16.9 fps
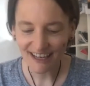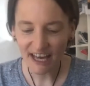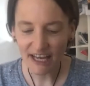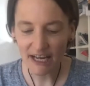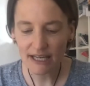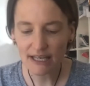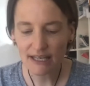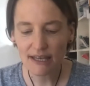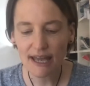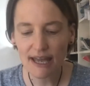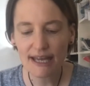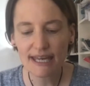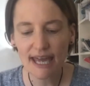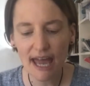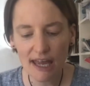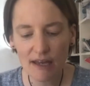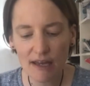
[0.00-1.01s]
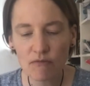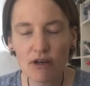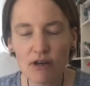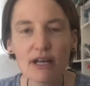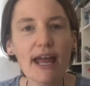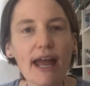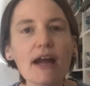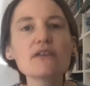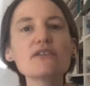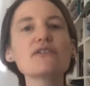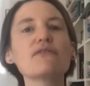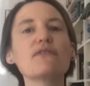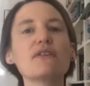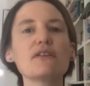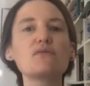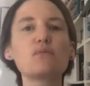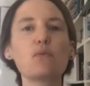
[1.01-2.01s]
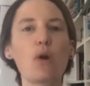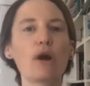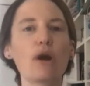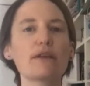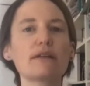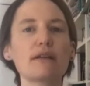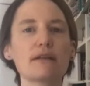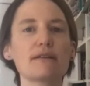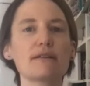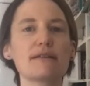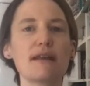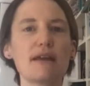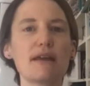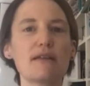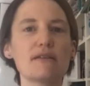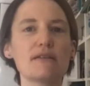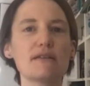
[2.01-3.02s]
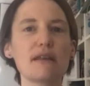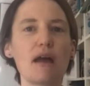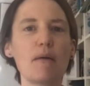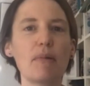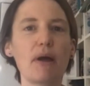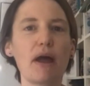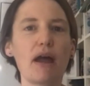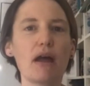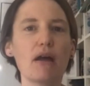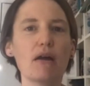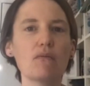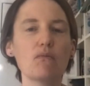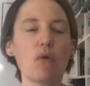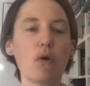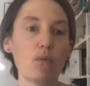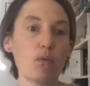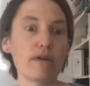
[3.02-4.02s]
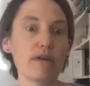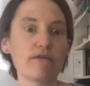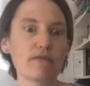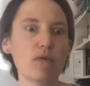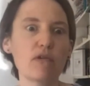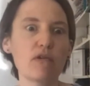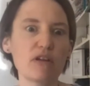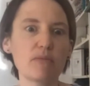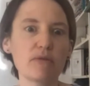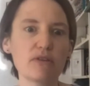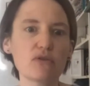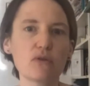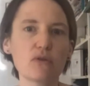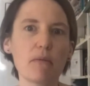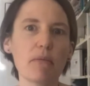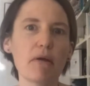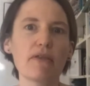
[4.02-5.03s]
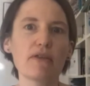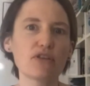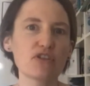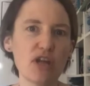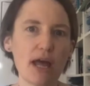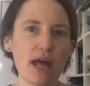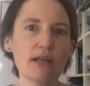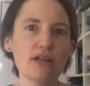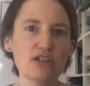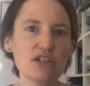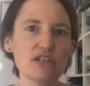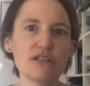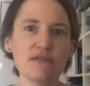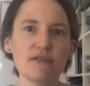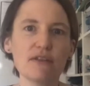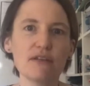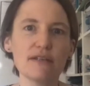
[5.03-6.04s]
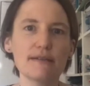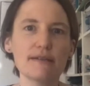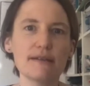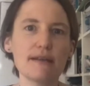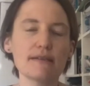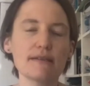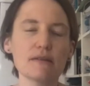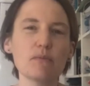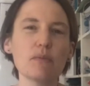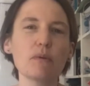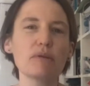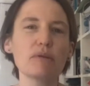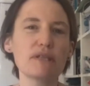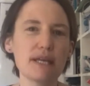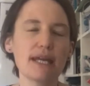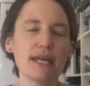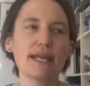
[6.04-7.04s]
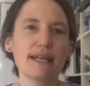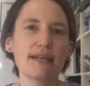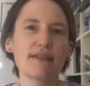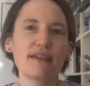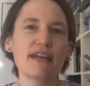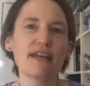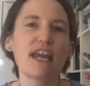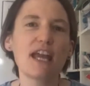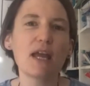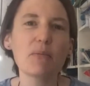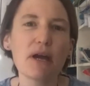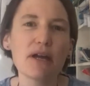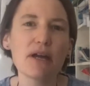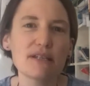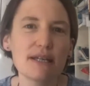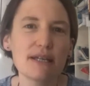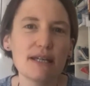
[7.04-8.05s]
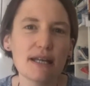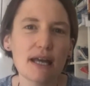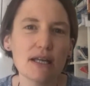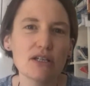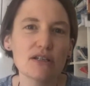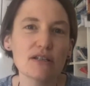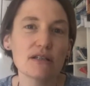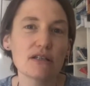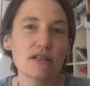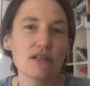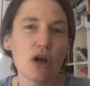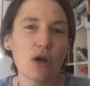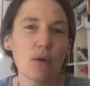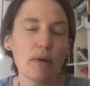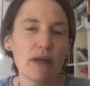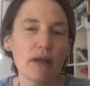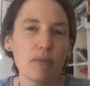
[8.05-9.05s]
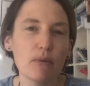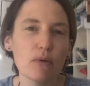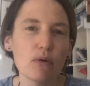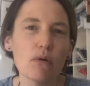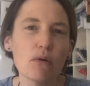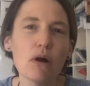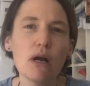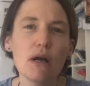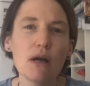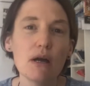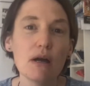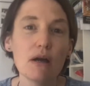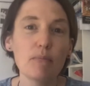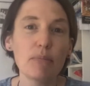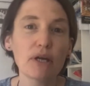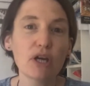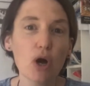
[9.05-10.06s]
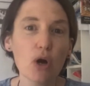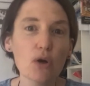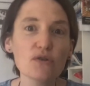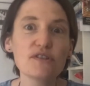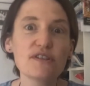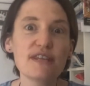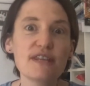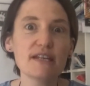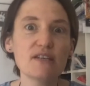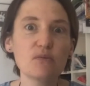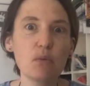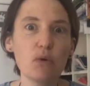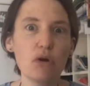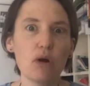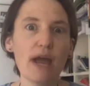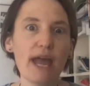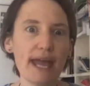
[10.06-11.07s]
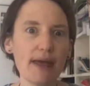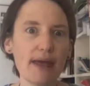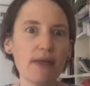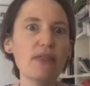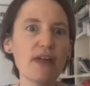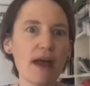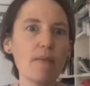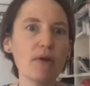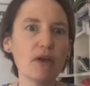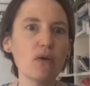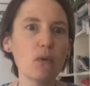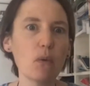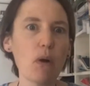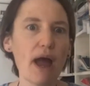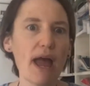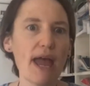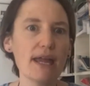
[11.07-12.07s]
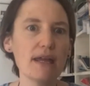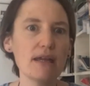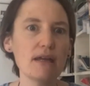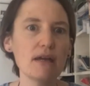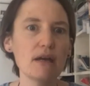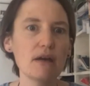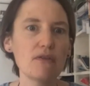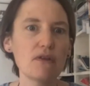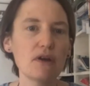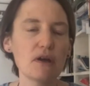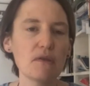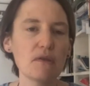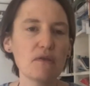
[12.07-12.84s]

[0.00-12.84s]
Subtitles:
and it came really out of these wider concerns about what we've already been talking about, the challenges of this season, but particularly thinking about teenagers and young people, because this will hit them in a way that